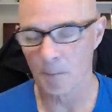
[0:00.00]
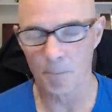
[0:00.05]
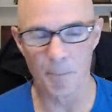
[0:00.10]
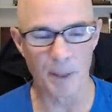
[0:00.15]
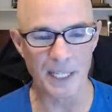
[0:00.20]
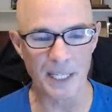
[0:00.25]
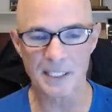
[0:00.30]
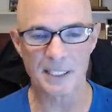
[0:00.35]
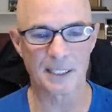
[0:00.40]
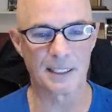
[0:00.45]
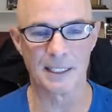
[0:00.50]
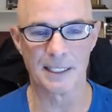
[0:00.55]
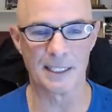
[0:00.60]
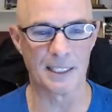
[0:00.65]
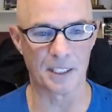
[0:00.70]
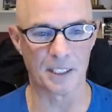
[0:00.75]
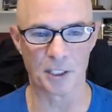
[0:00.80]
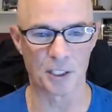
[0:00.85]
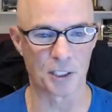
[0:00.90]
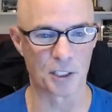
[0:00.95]

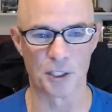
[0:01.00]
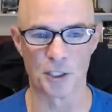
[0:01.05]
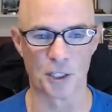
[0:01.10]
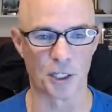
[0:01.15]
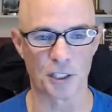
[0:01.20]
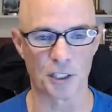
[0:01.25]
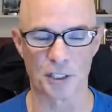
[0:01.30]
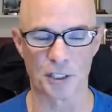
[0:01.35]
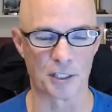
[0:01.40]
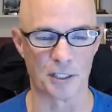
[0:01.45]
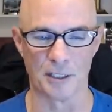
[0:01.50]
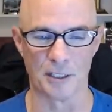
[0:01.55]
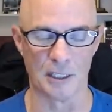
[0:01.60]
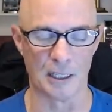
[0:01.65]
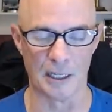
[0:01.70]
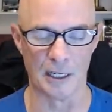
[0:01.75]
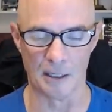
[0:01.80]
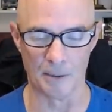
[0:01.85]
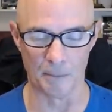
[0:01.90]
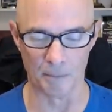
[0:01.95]
Basically, it's just a,
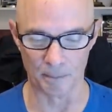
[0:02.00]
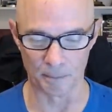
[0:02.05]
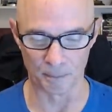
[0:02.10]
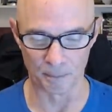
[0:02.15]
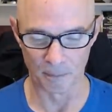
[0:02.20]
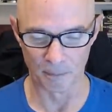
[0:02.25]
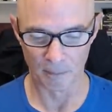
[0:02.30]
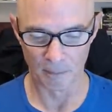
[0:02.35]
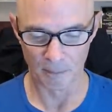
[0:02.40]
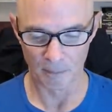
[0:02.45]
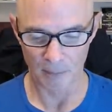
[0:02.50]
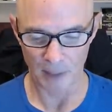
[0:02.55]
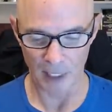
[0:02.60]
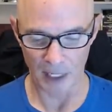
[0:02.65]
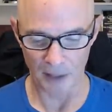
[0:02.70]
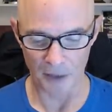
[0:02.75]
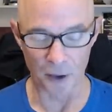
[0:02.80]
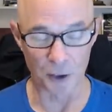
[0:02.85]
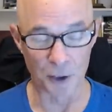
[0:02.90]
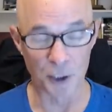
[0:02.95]
um,
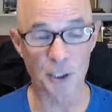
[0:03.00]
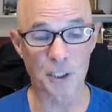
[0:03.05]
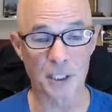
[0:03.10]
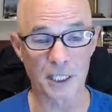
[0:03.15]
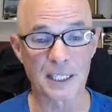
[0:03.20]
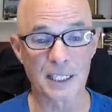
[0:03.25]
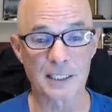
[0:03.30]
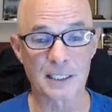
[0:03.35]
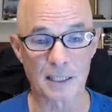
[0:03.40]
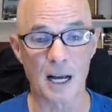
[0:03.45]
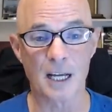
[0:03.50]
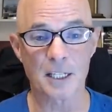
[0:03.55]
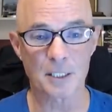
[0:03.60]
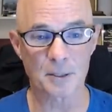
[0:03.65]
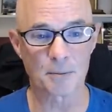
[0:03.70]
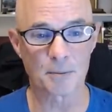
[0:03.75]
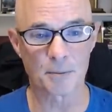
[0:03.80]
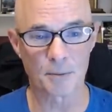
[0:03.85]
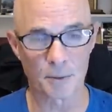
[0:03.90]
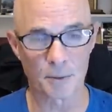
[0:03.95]
they're just exhaust